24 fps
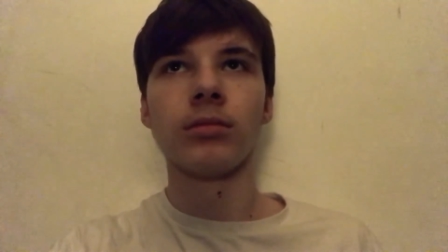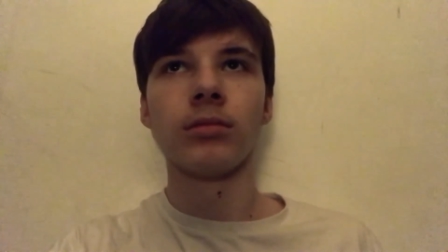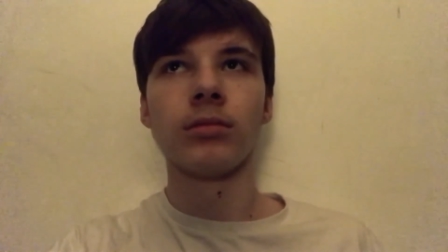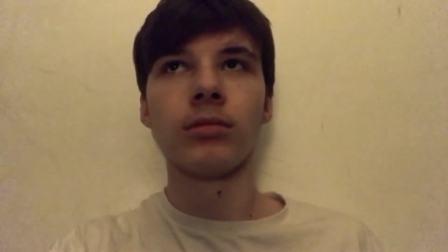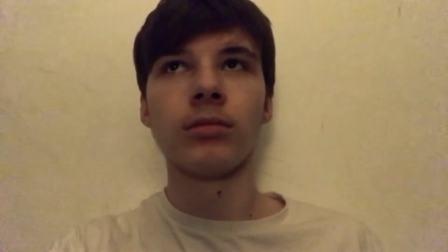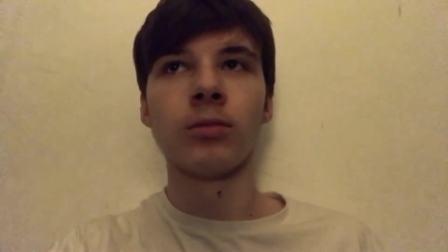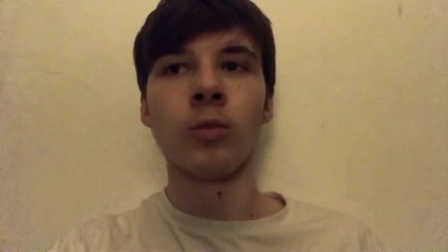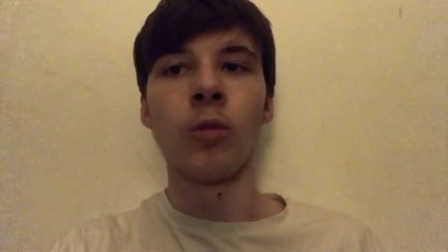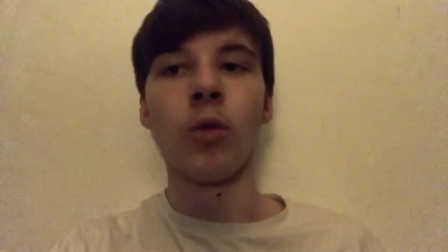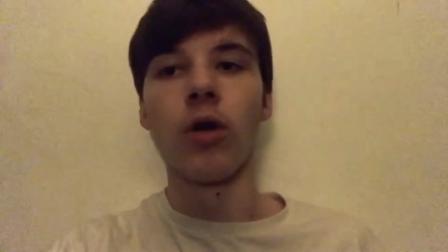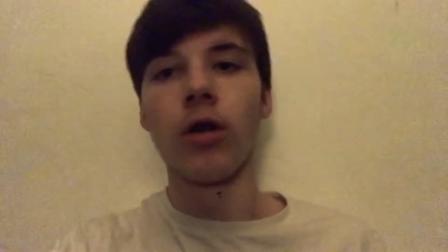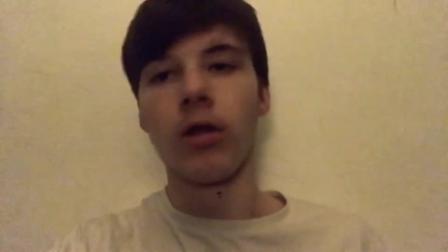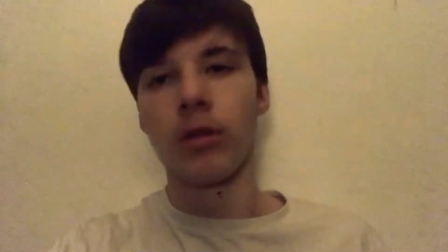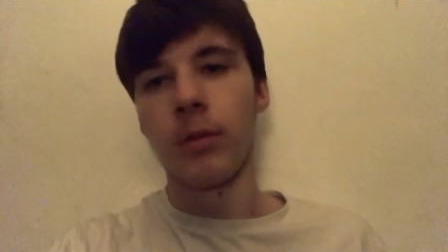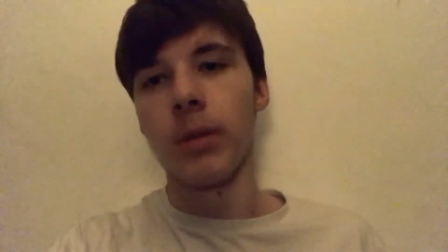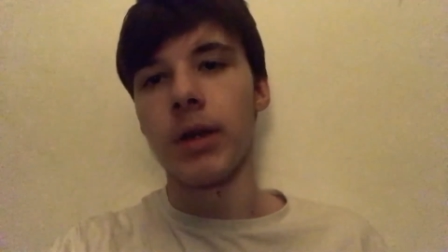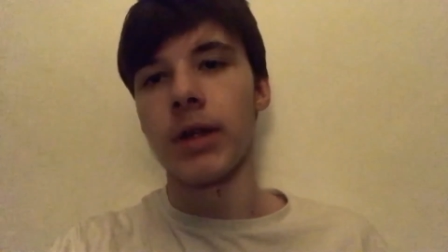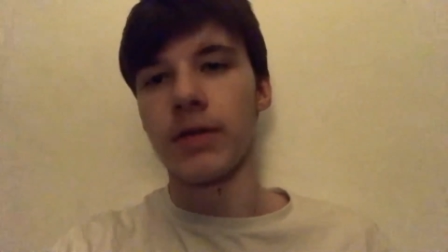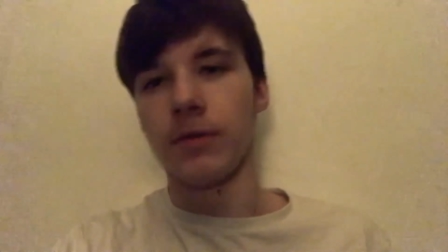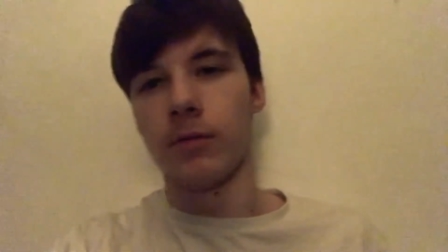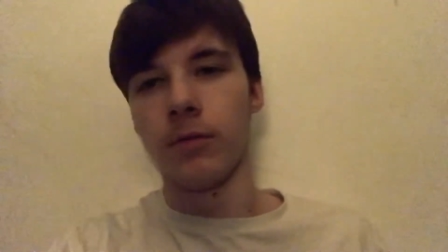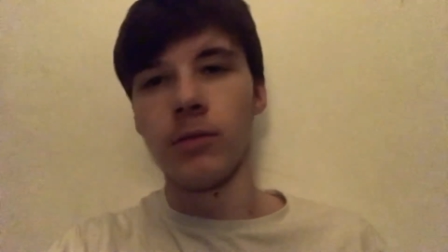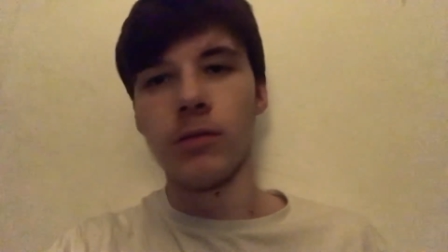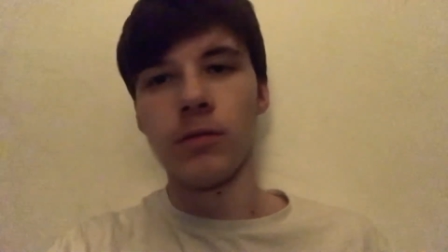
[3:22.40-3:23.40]
one of the
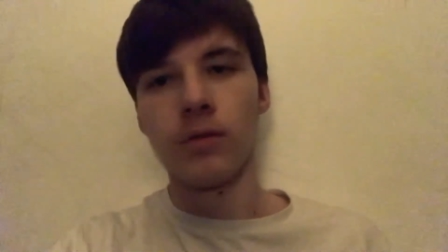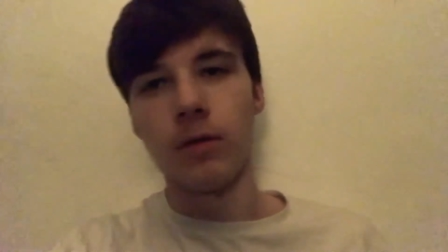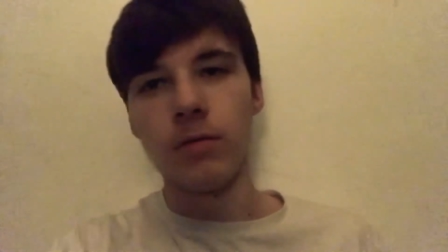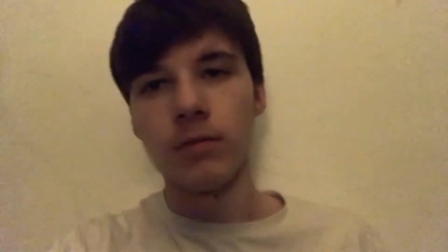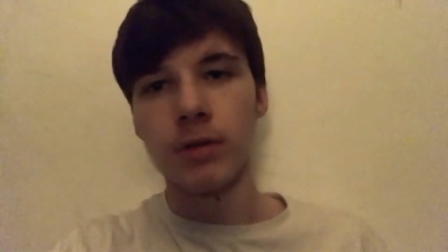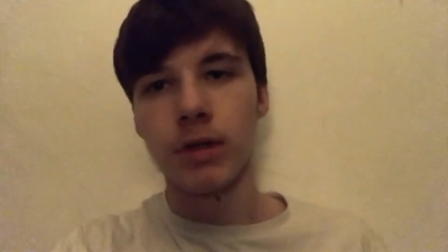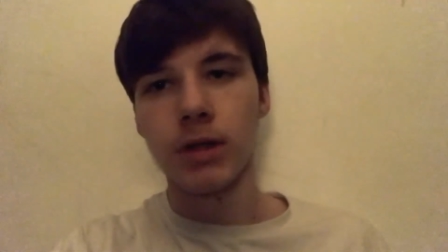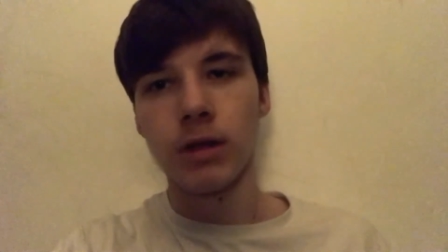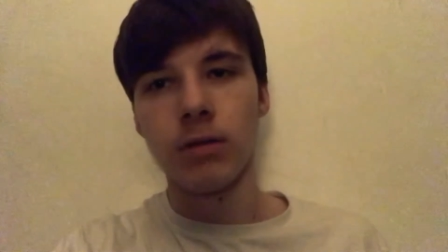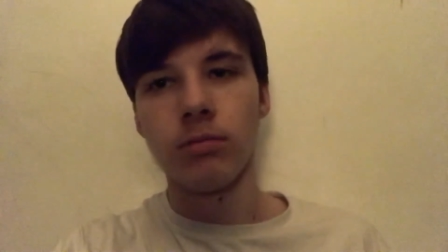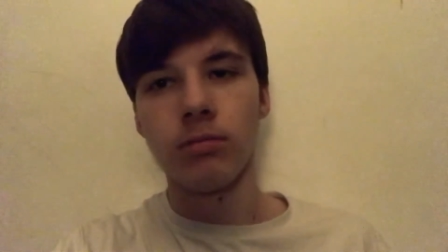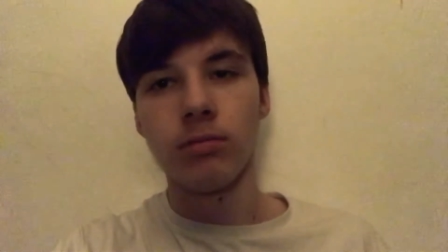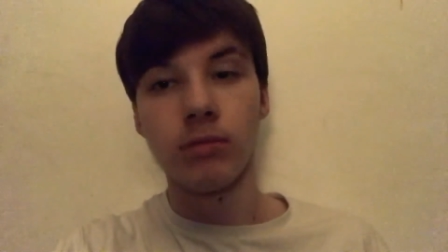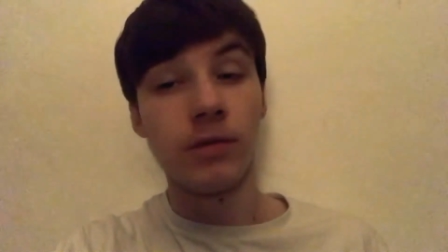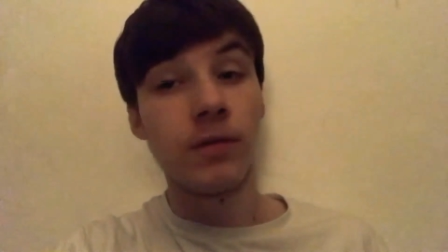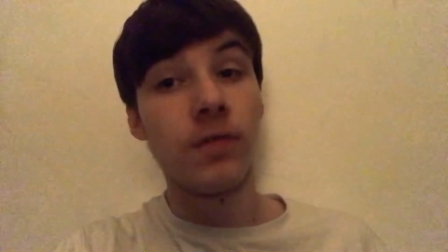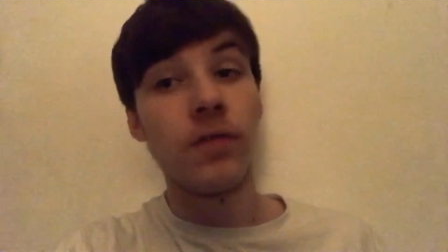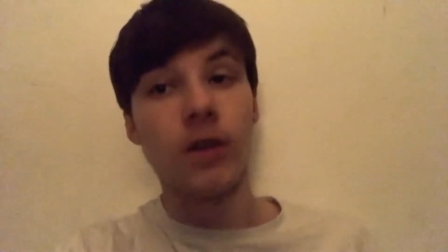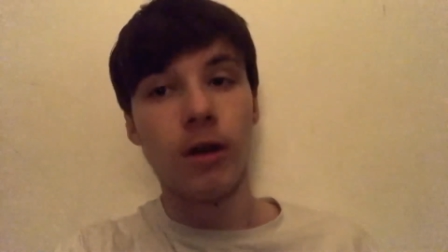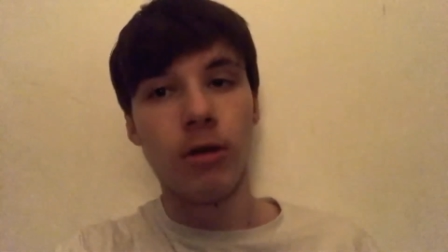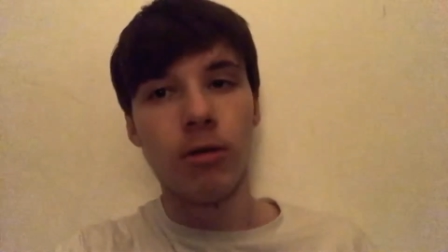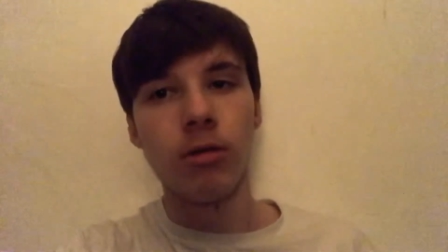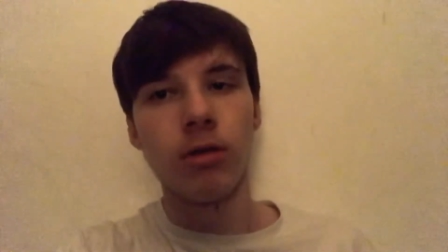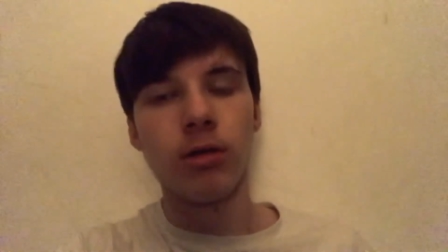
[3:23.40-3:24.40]
best films I've ever seen. It's
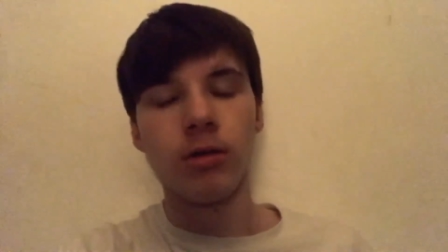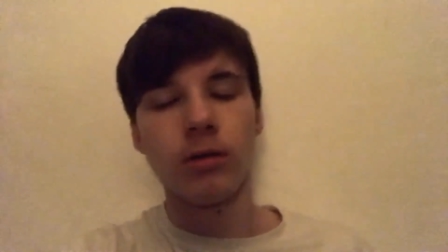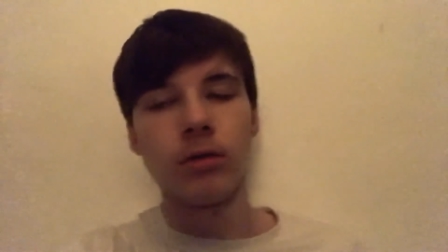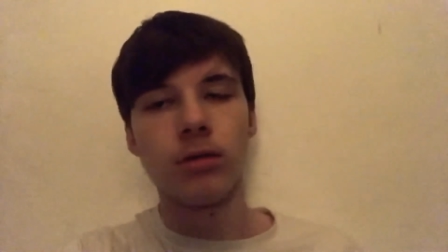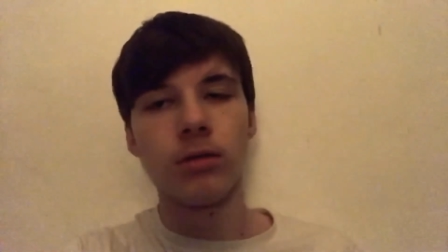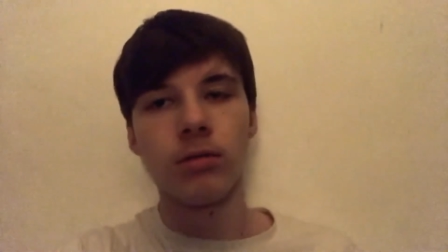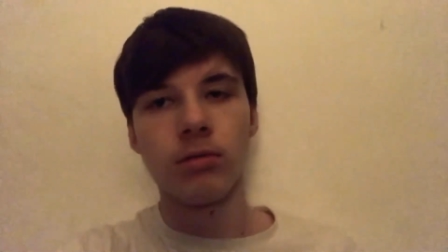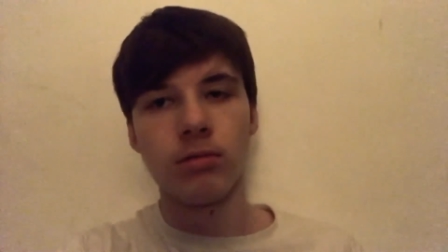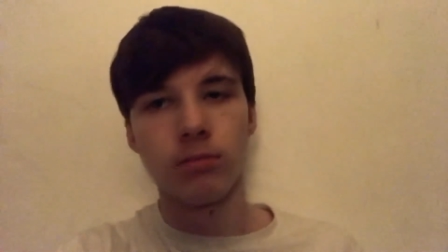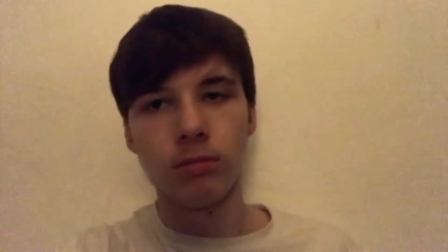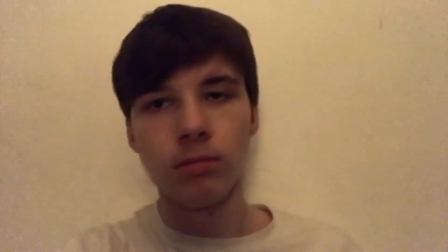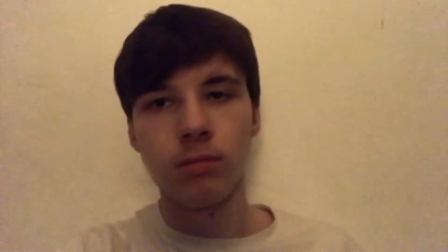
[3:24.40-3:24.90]
very good.